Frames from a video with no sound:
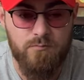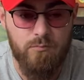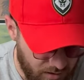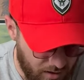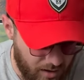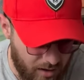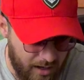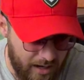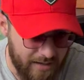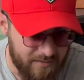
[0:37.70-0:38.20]

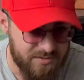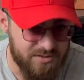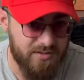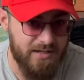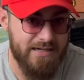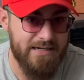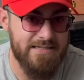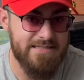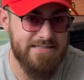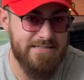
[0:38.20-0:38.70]
All right. So
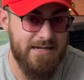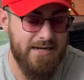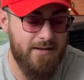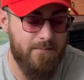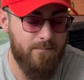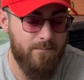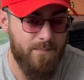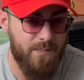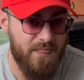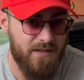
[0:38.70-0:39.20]
like I
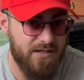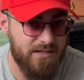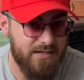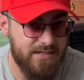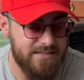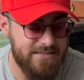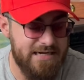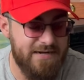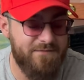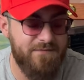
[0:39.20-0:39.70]
said,
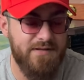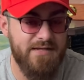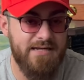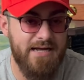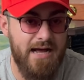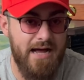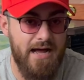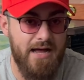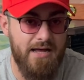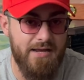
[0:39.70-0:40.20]
it's definitely
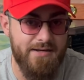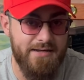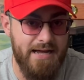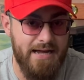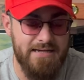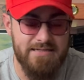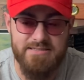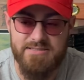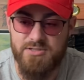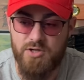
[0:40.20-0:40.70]
got a
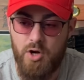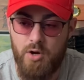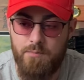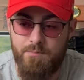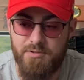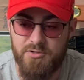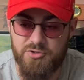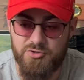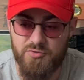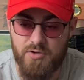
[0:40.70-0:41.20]
nice
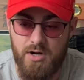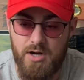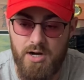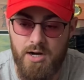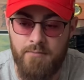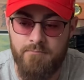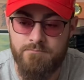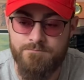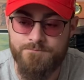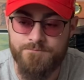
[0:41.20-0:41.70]
open
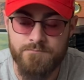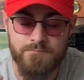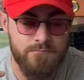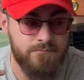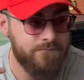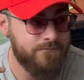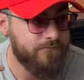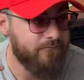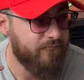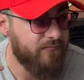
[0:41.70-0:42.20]
draw
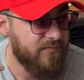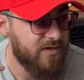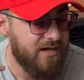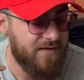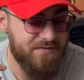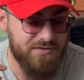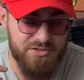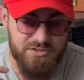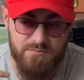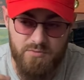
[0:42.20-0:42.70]

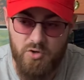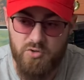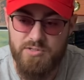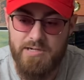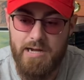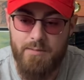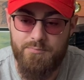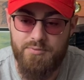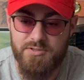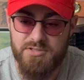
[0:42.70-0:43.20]
and the smoke
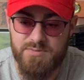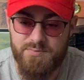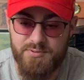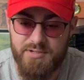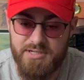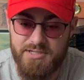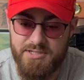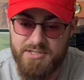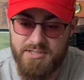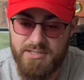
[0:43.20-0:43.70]
output's
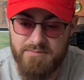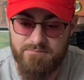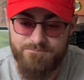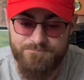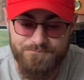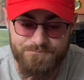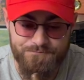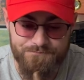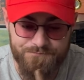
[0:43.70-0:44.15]
pretty good.